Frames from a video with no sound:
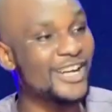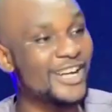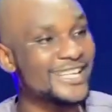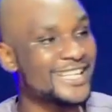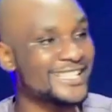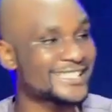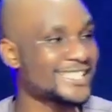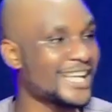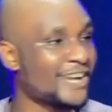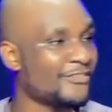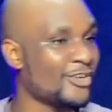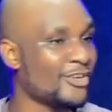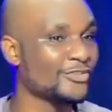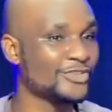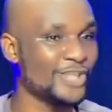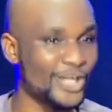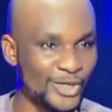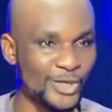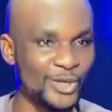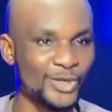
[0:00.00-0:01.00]
and the savor of
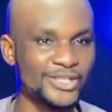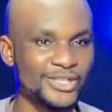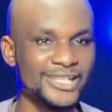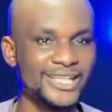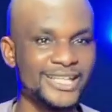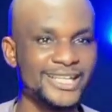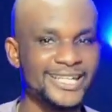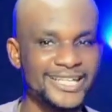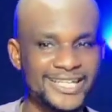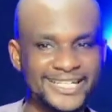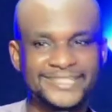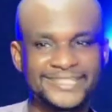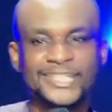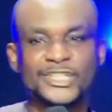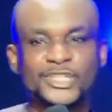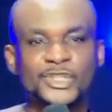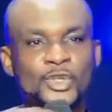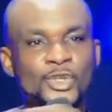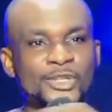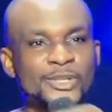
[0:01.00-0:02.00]
the glory, the
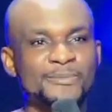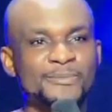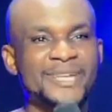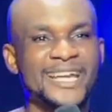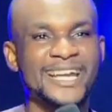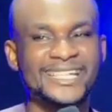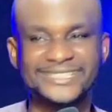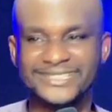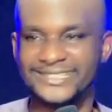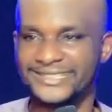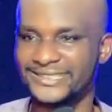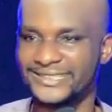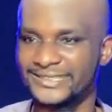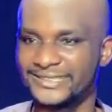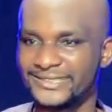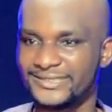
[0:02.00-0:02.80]
story behind it.